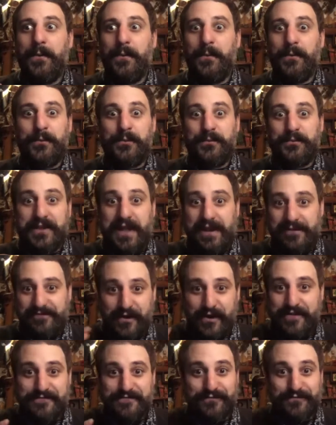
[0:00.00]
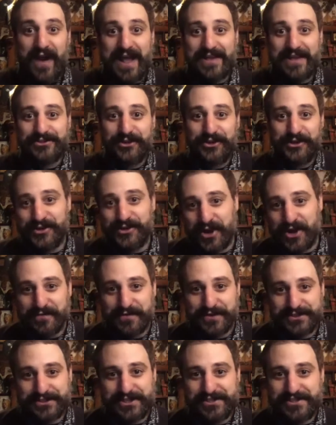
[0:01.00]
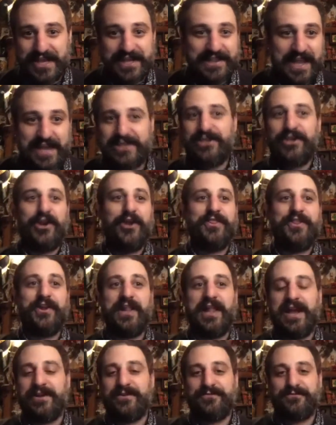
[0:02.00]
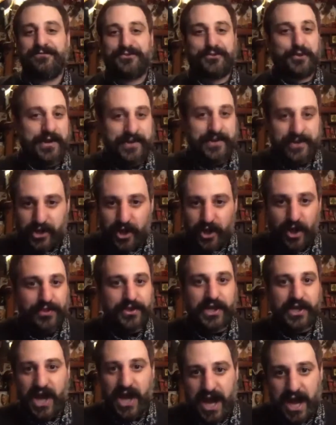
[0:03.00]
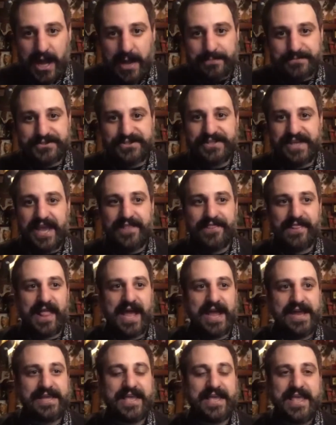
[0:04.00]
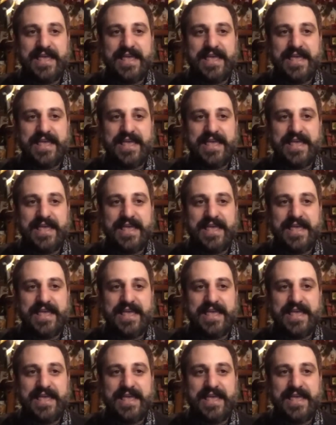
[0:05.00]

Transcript: very frazzled and nervous because they they're like threatening to call the cops, and like